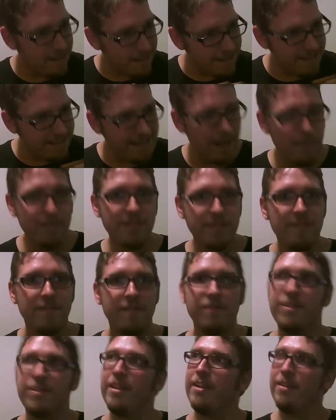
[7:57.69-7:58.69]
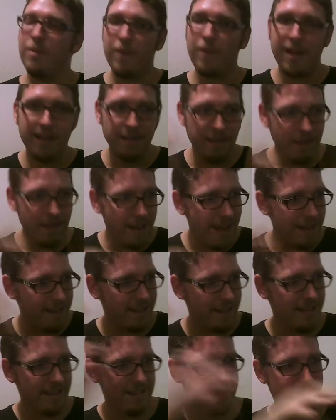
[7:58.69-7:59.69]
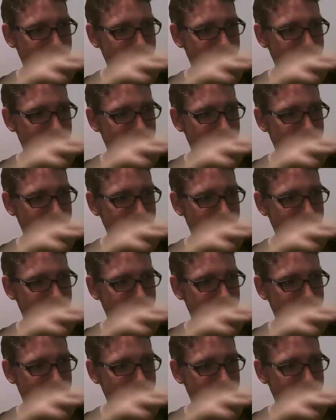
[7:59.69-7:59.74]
depth of everything and the way light hits